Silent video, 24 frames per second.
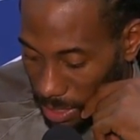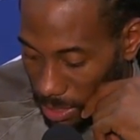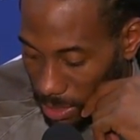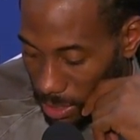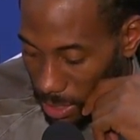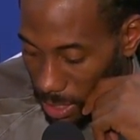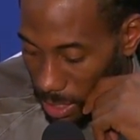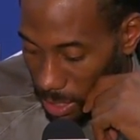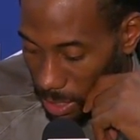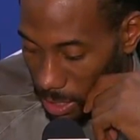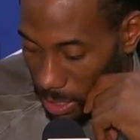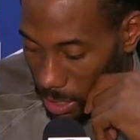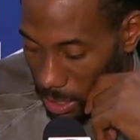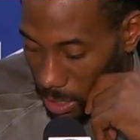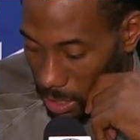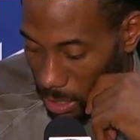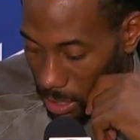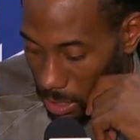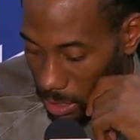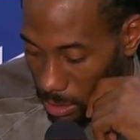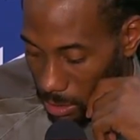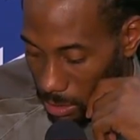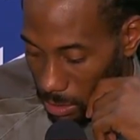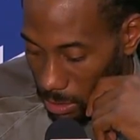makes
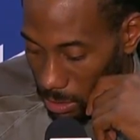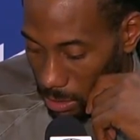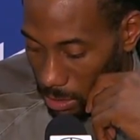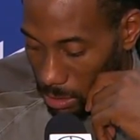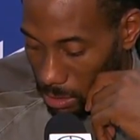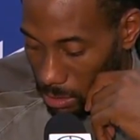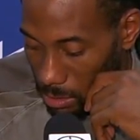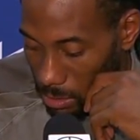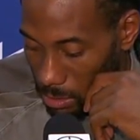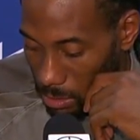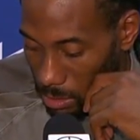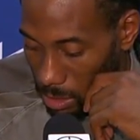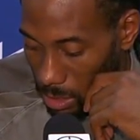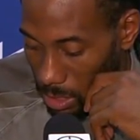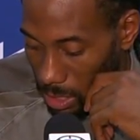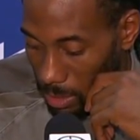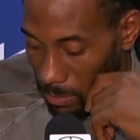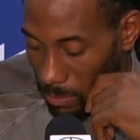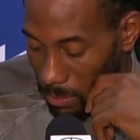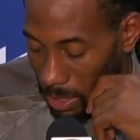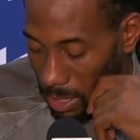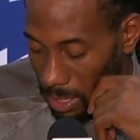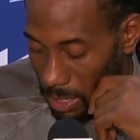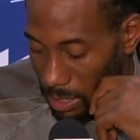that
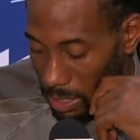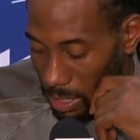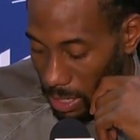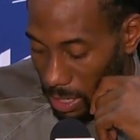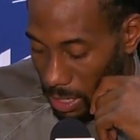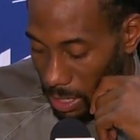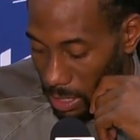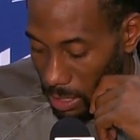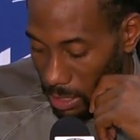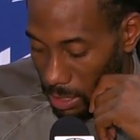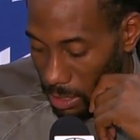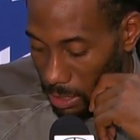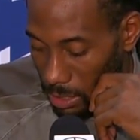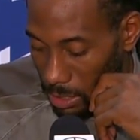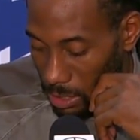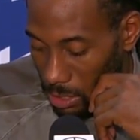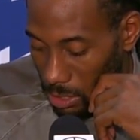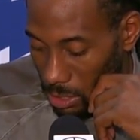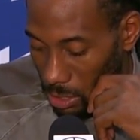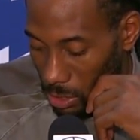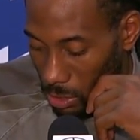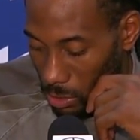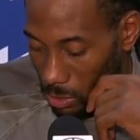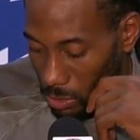leap like that,
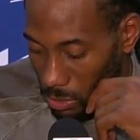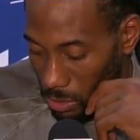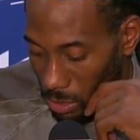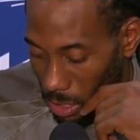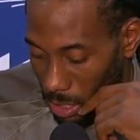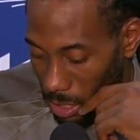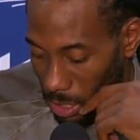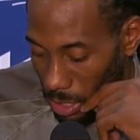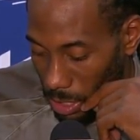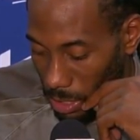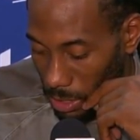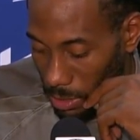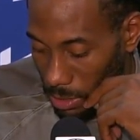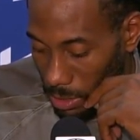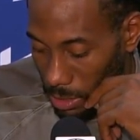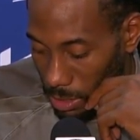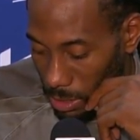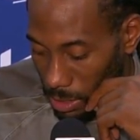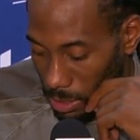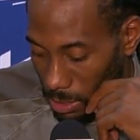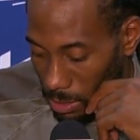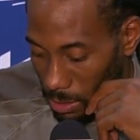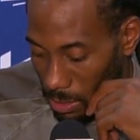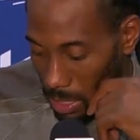it shows
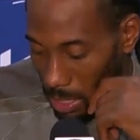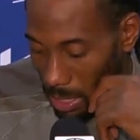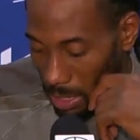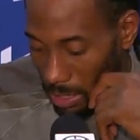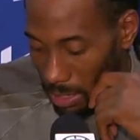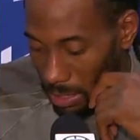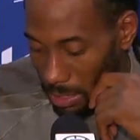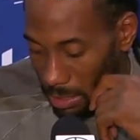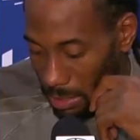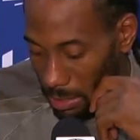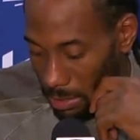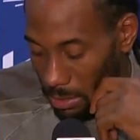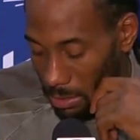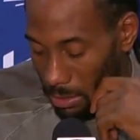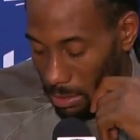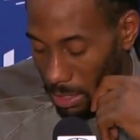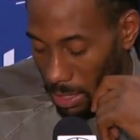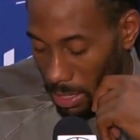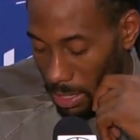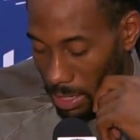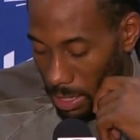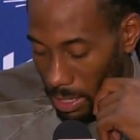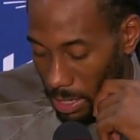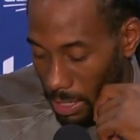
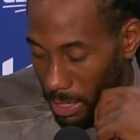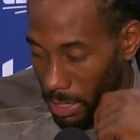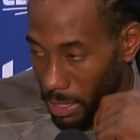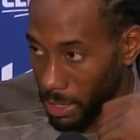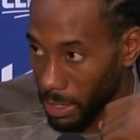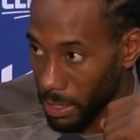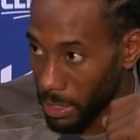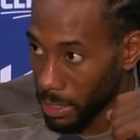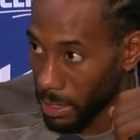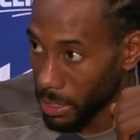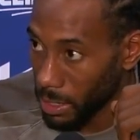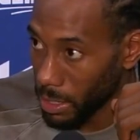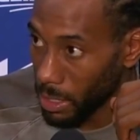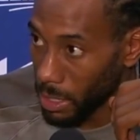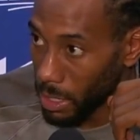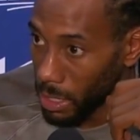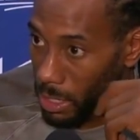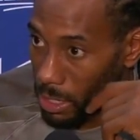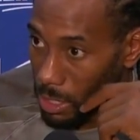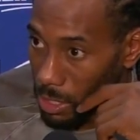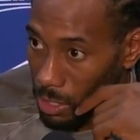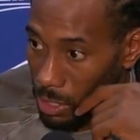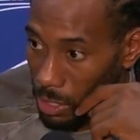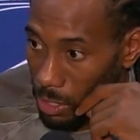us and,
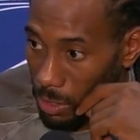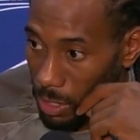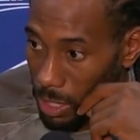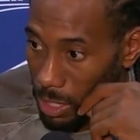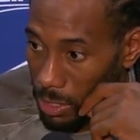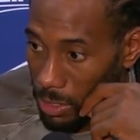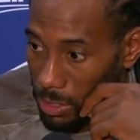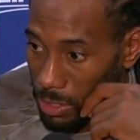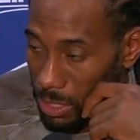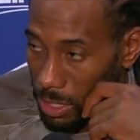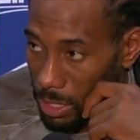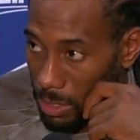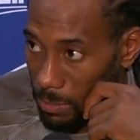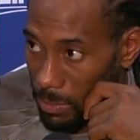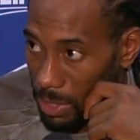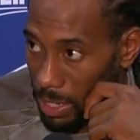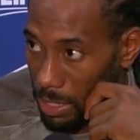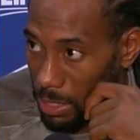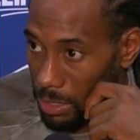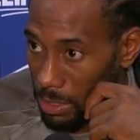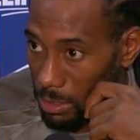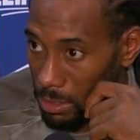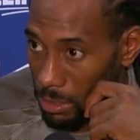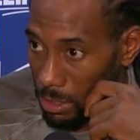you know, other
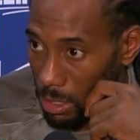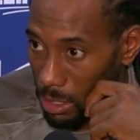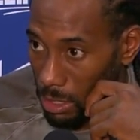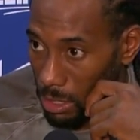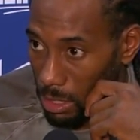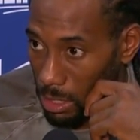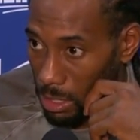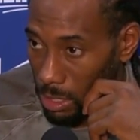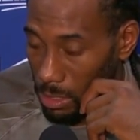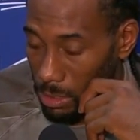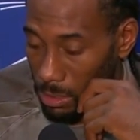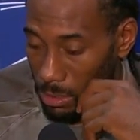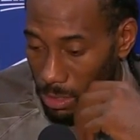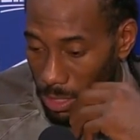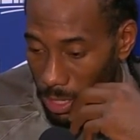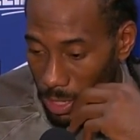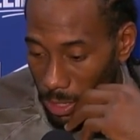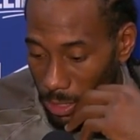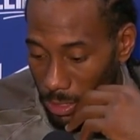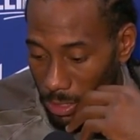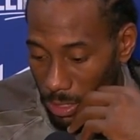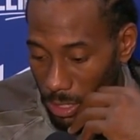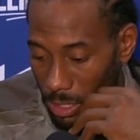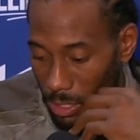teammates
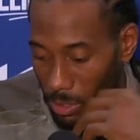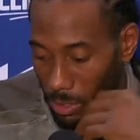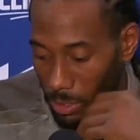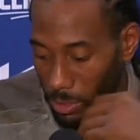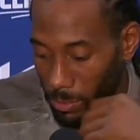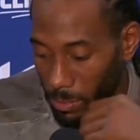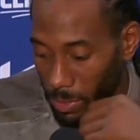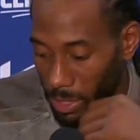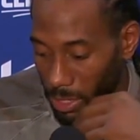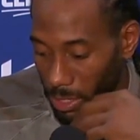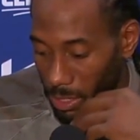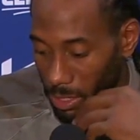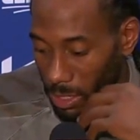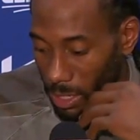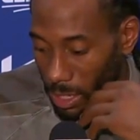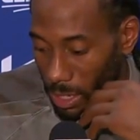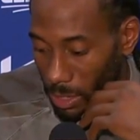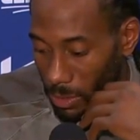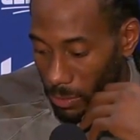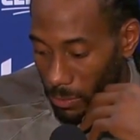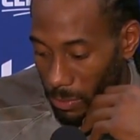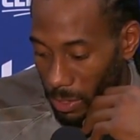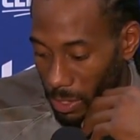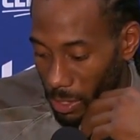that are sitting on the bench
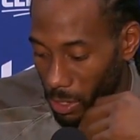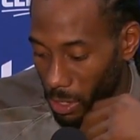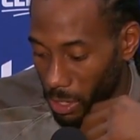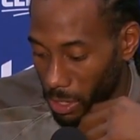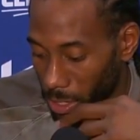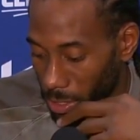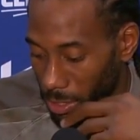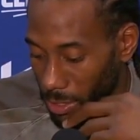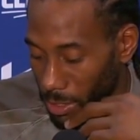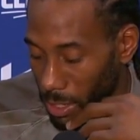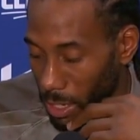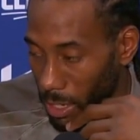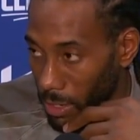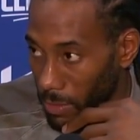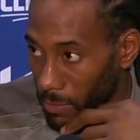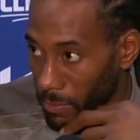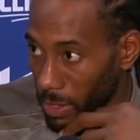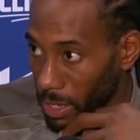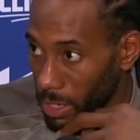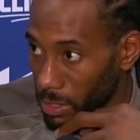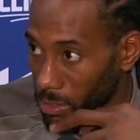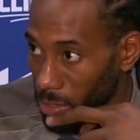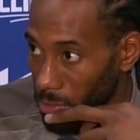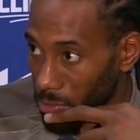that we all could
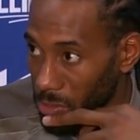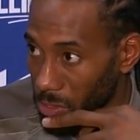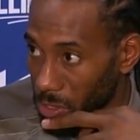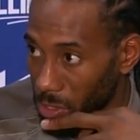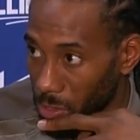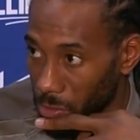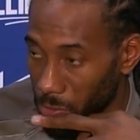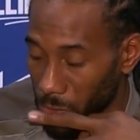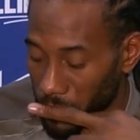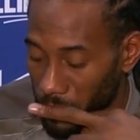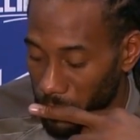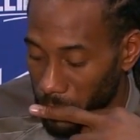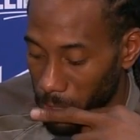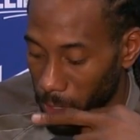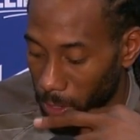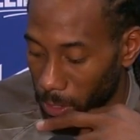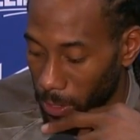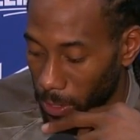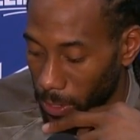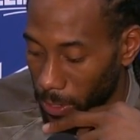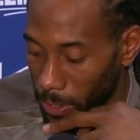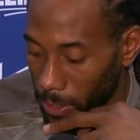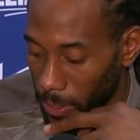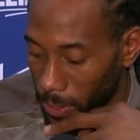sacrifice ourselves.
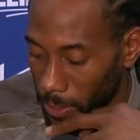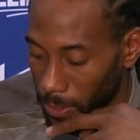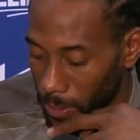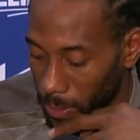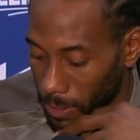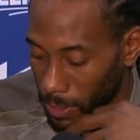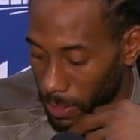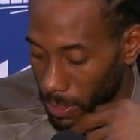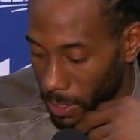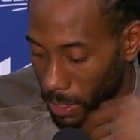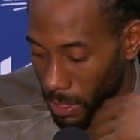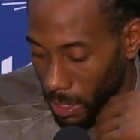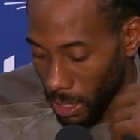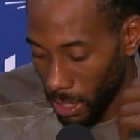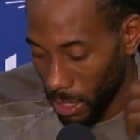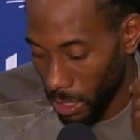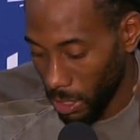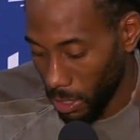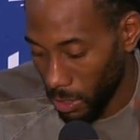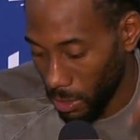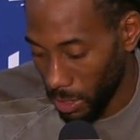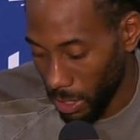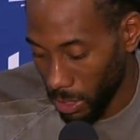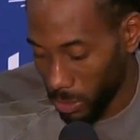
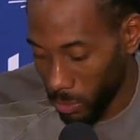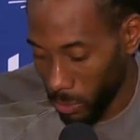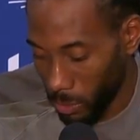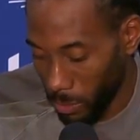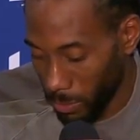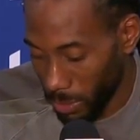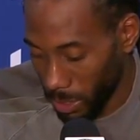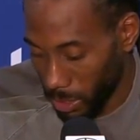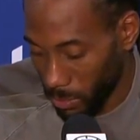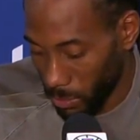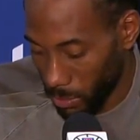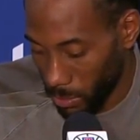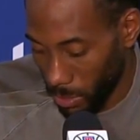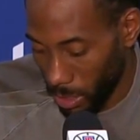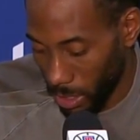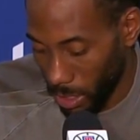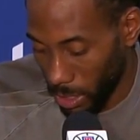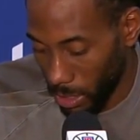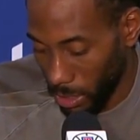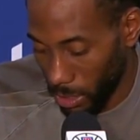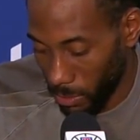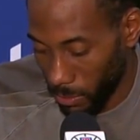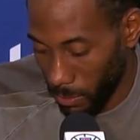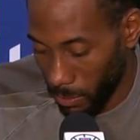That's what we must
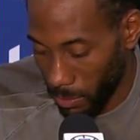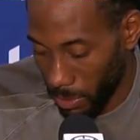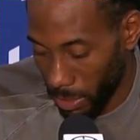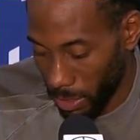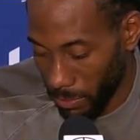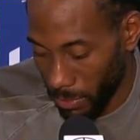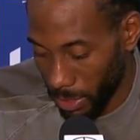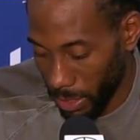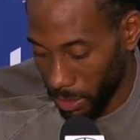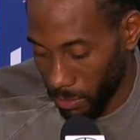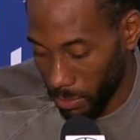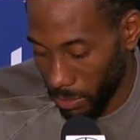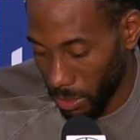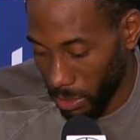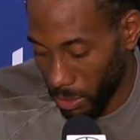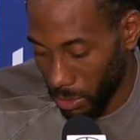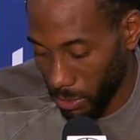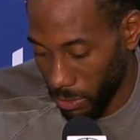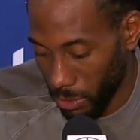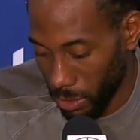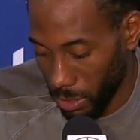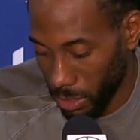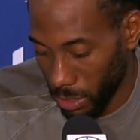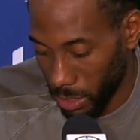pretty much been
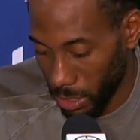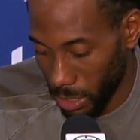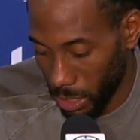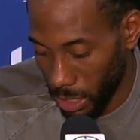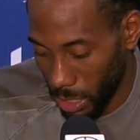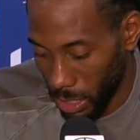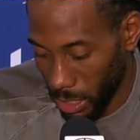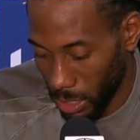doing.